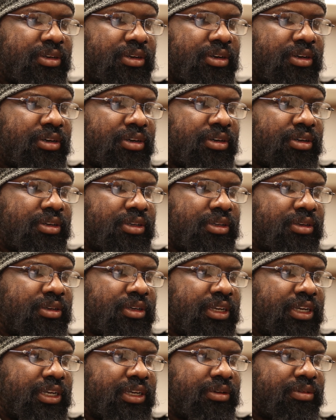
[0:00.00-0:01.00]
all in
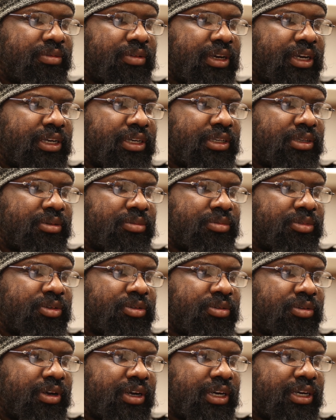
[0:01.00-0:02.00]
a random
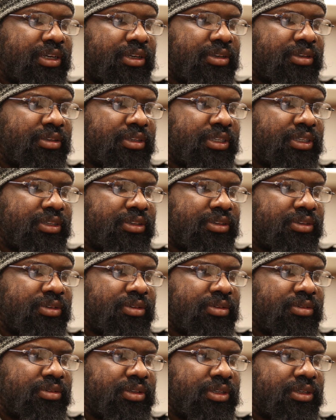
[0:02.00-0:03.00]
trial is
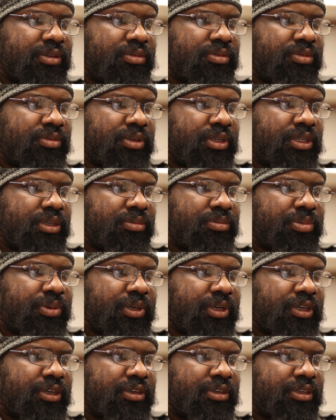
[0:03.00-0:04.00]
only 1
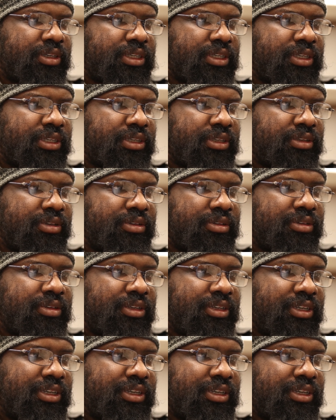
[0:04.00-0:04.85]
part in,